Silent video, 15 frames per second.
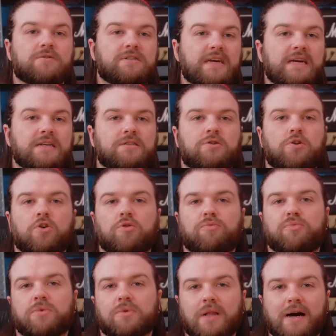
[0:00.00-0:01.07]
your
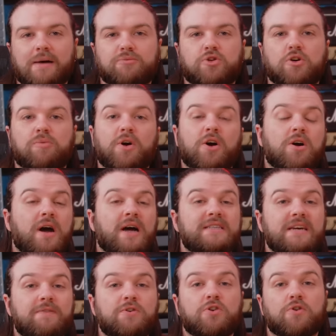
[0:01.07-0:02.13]
desktop, laptop,
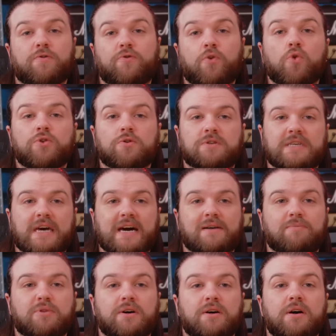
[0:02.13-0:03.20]
and even your phone or
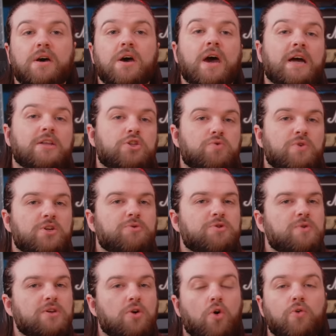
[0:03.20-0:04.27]
tablet, and switch
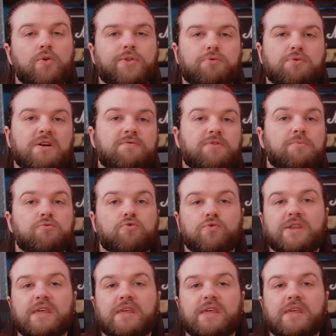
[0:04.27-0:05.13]
between all three of them